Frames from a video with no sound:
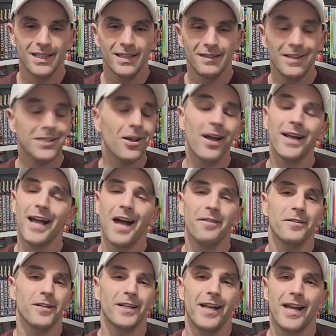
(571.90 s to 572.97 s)
That's all I got
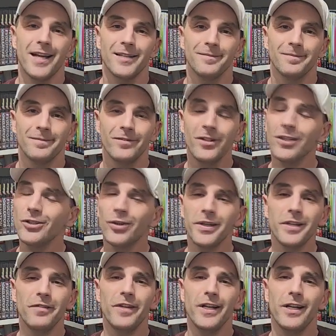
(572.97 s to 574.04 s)
for today. If you enjoyed
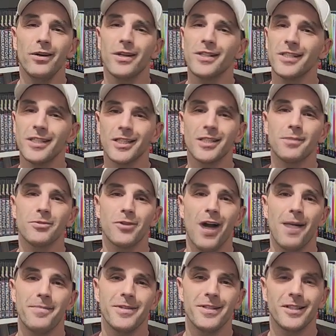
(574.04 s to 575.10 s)
the video, consider
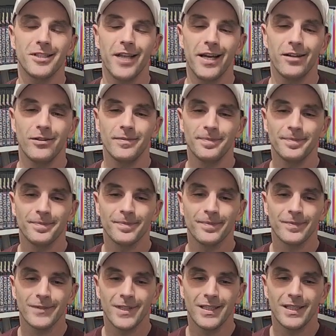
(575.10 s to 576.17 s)
subscribing to the channel.
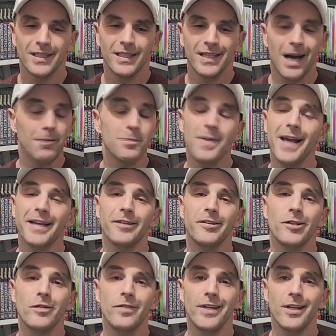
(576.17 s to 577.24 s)
I'll be back here in a
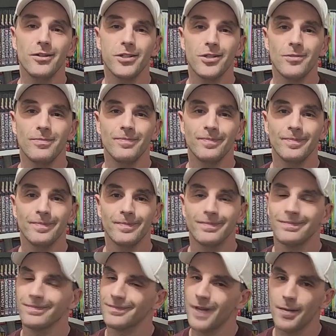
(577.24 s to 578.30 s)
new video soon.
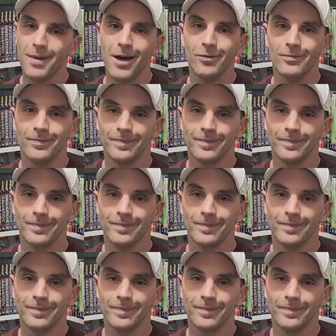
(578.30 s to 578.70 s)
I'm out.